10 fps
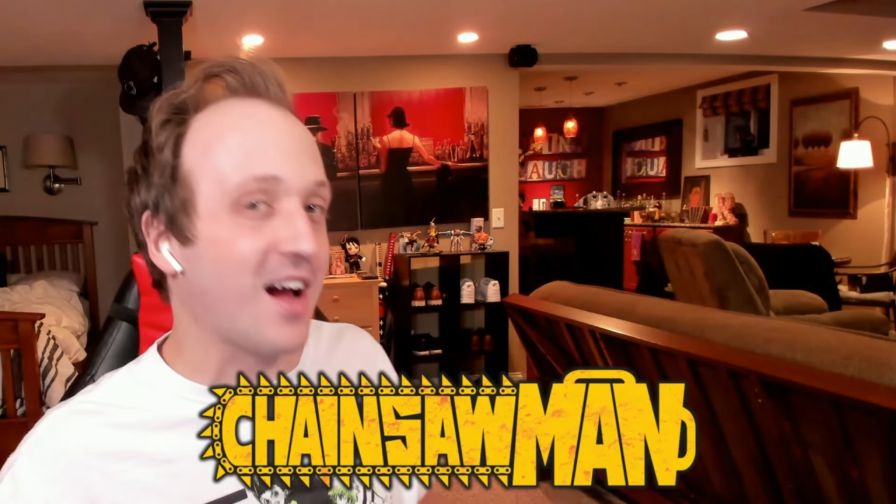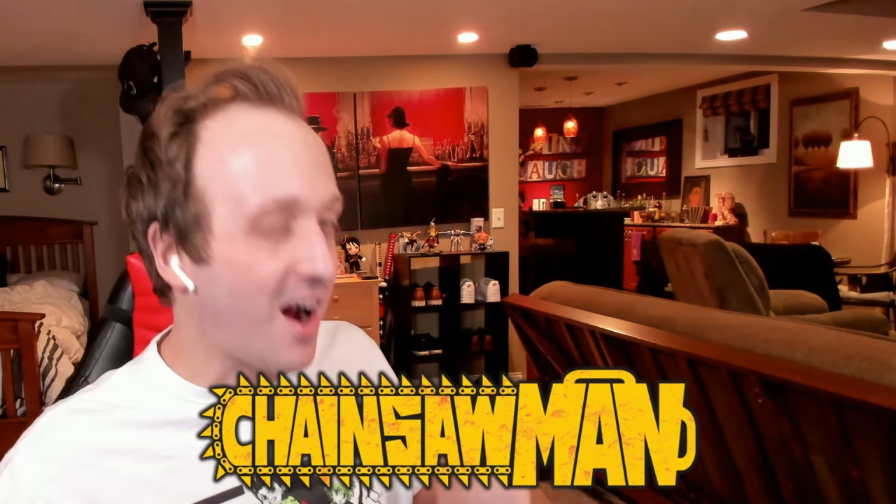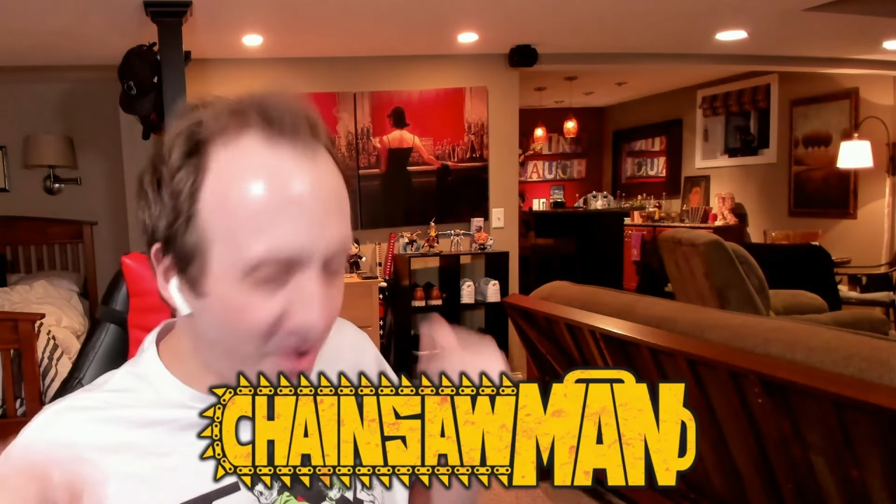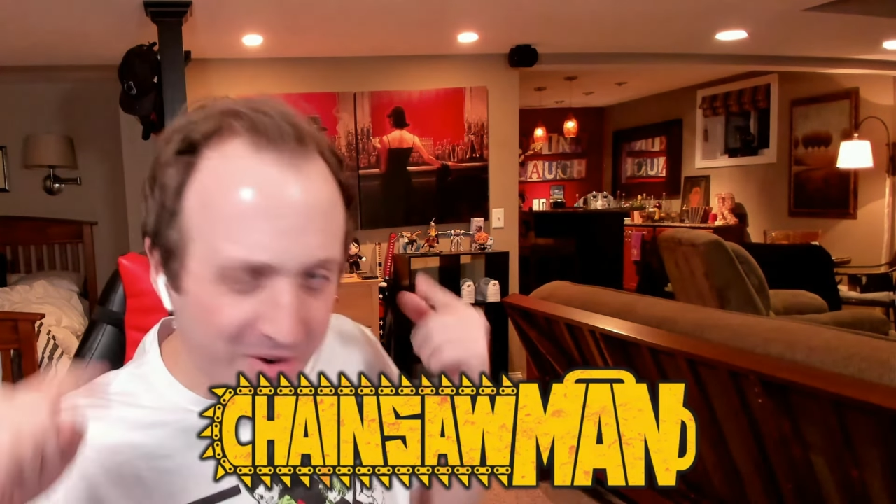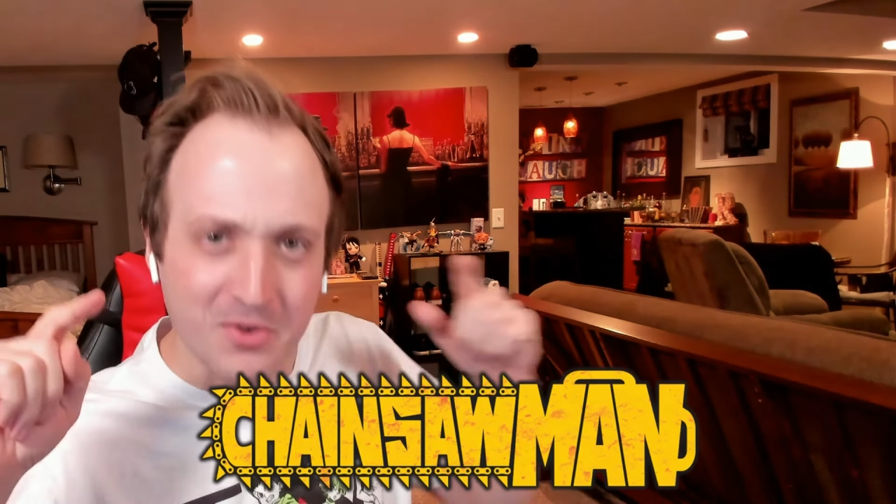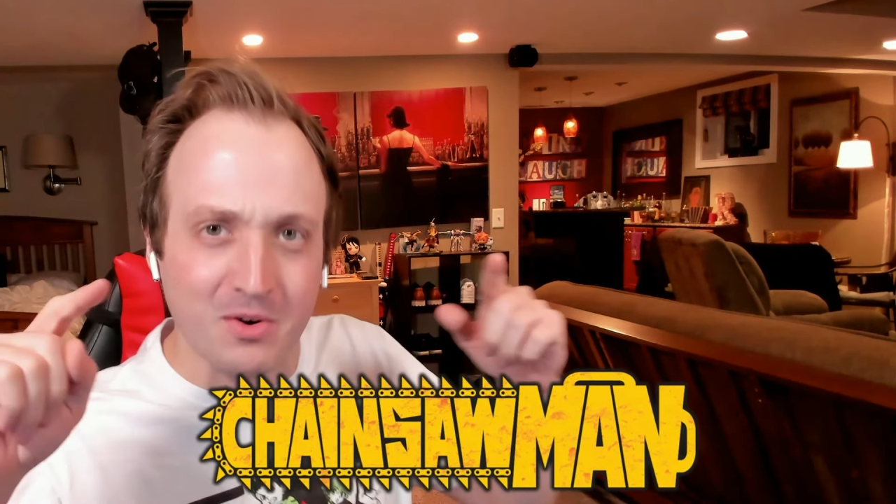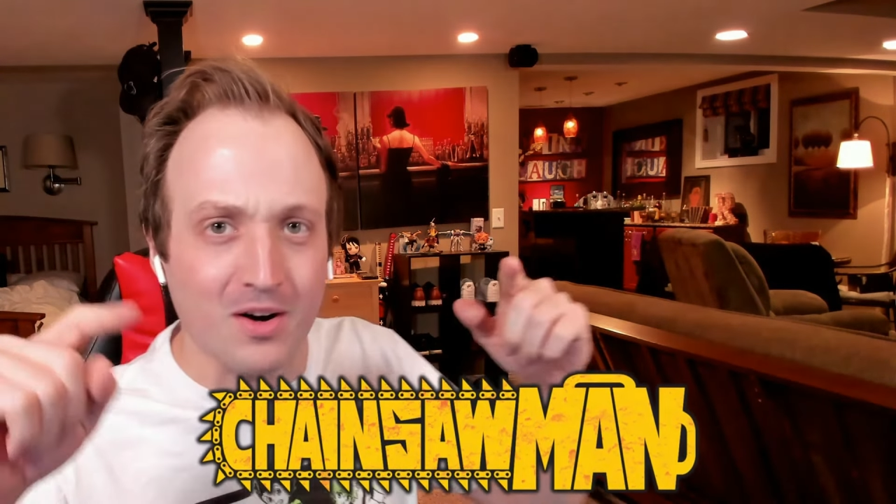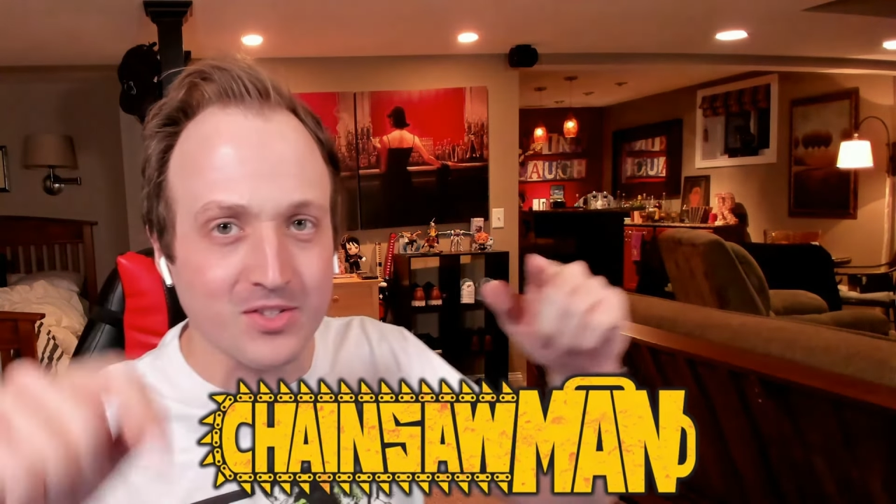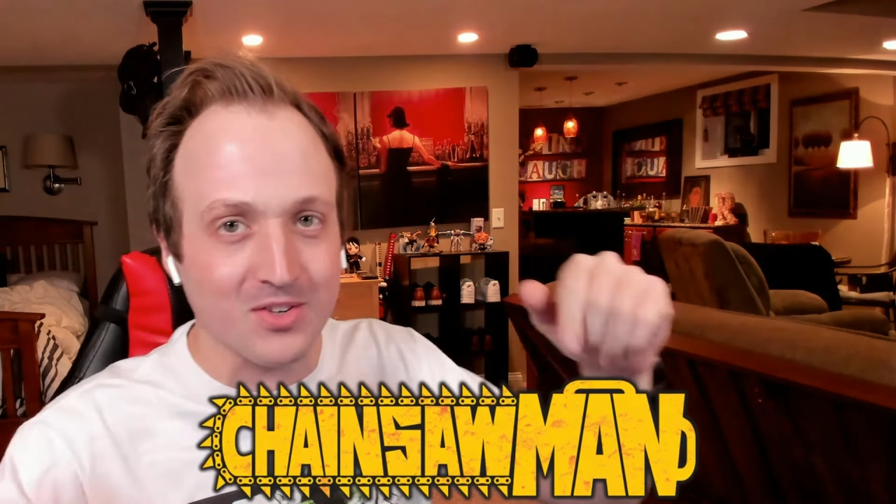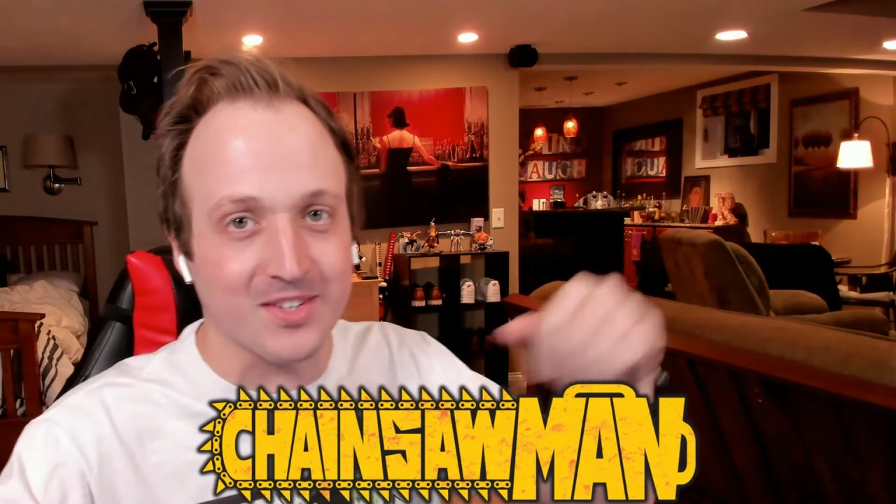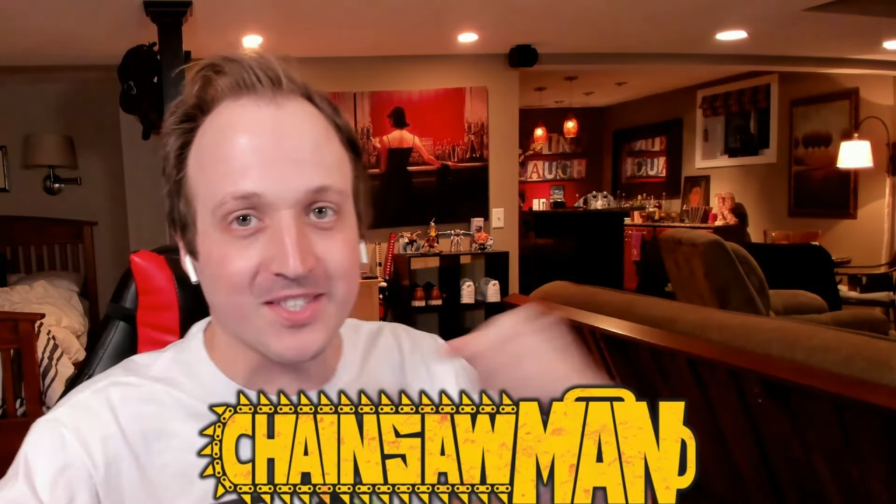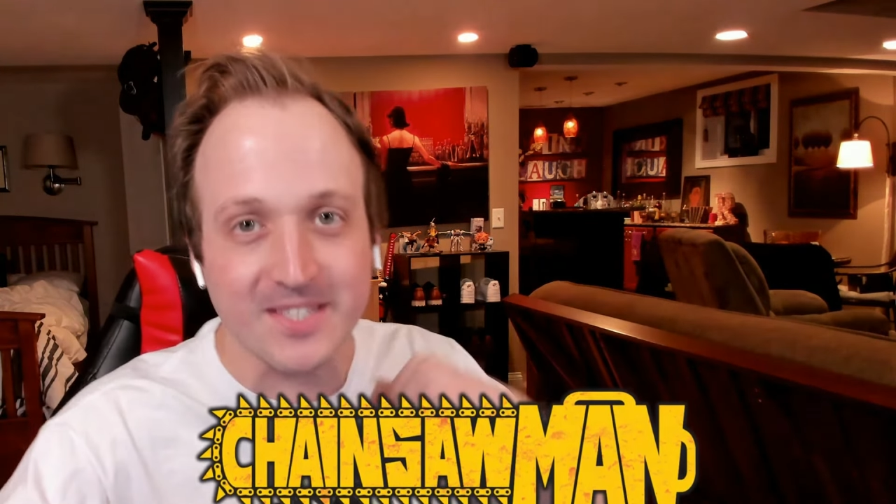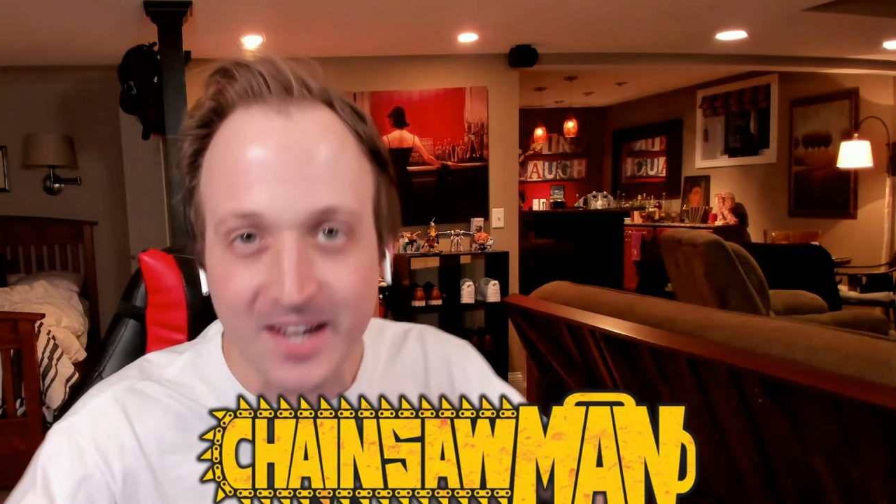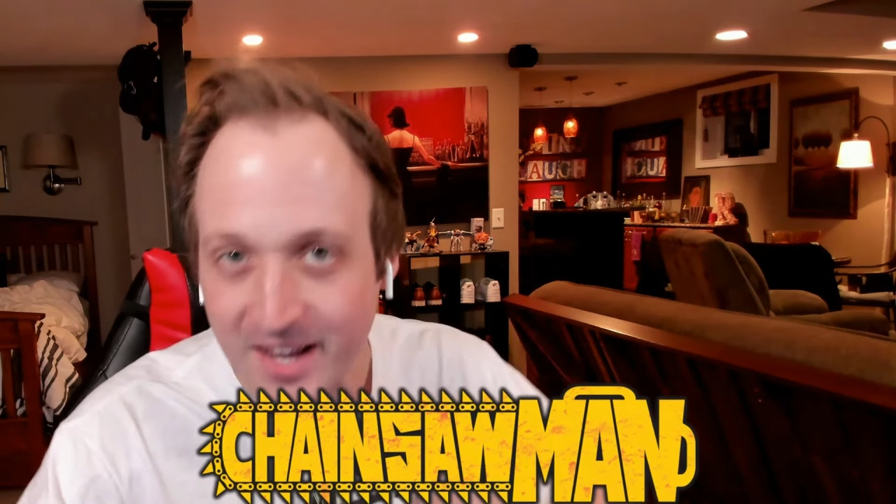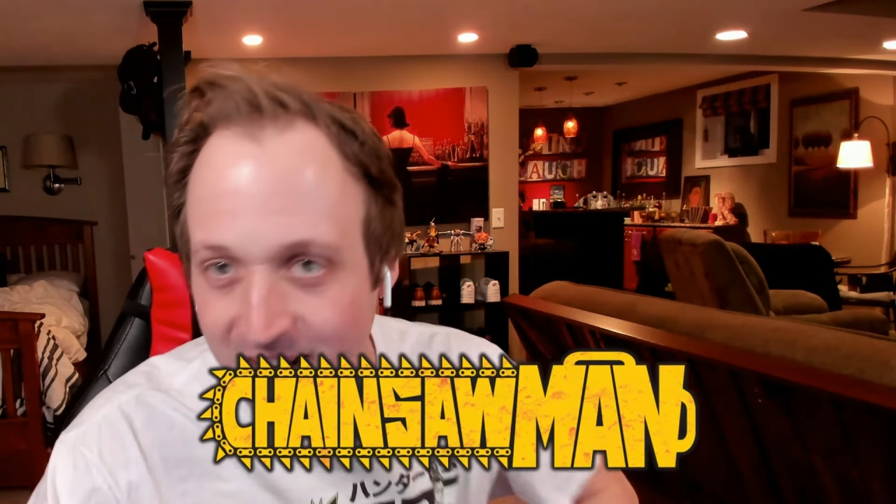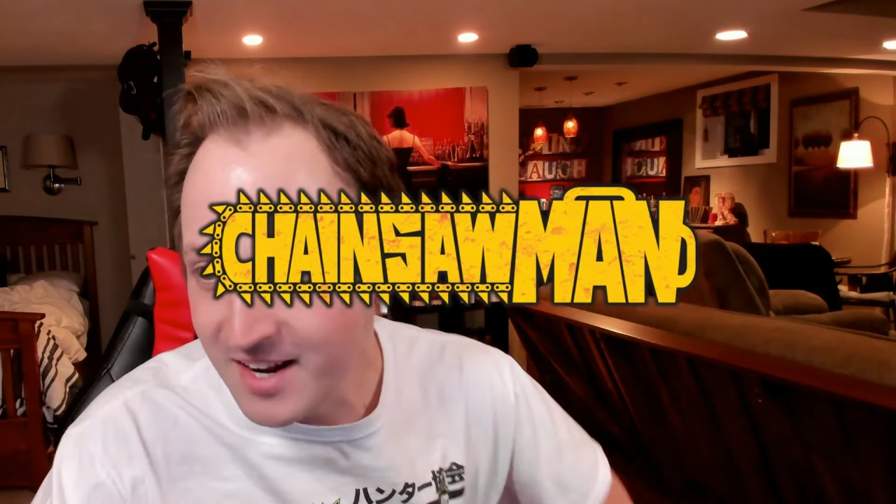How are you all doing today?